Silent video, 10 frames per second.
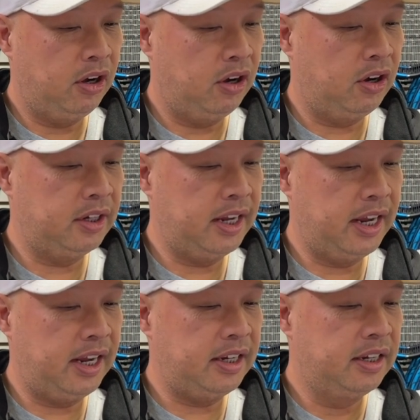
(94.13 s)
on
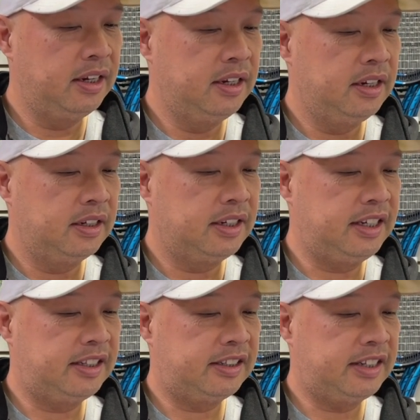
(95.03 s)
a
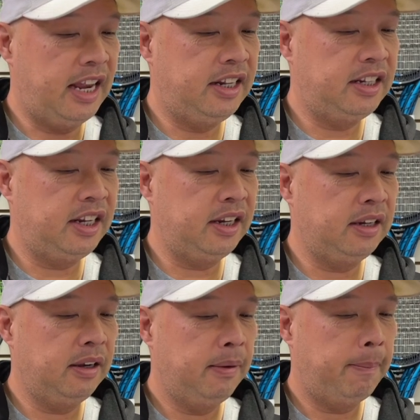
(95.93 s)
deciding